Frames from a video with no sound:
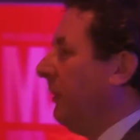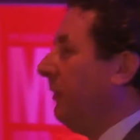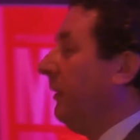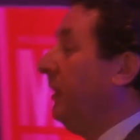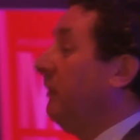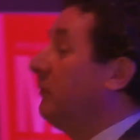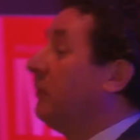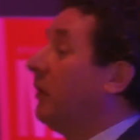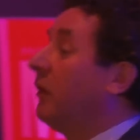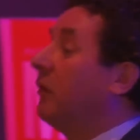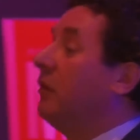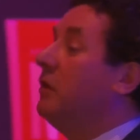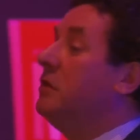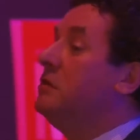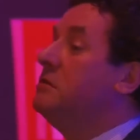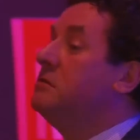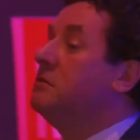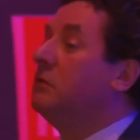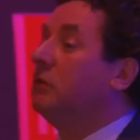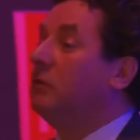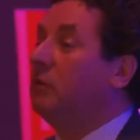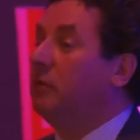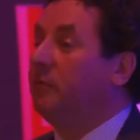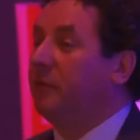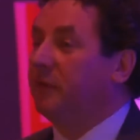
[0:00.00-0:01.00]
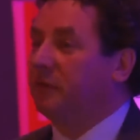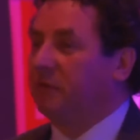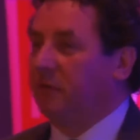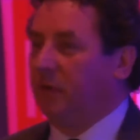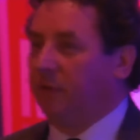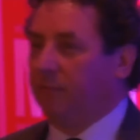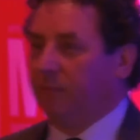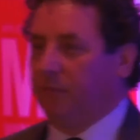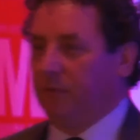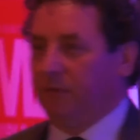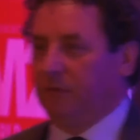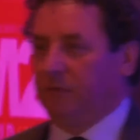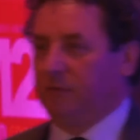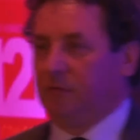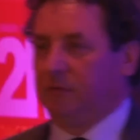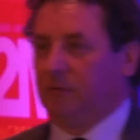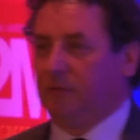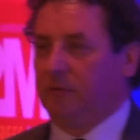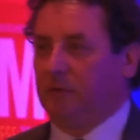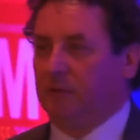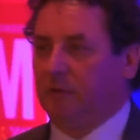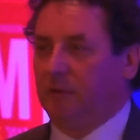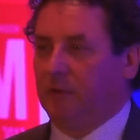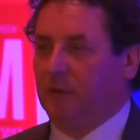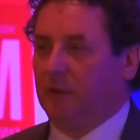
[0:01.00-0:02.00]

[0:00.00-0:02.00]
These are enormous numbers.